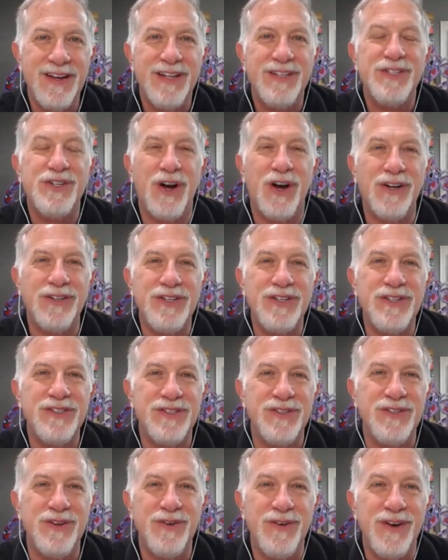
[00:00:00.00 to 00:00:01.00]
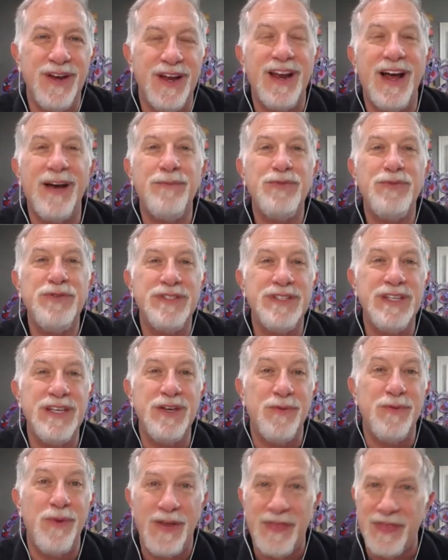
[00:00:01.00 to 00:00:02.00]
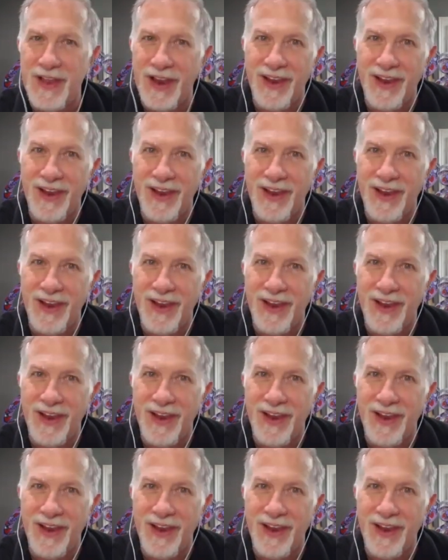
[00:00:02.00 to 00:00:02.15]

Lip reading: Talk to you soon, and I will see you at the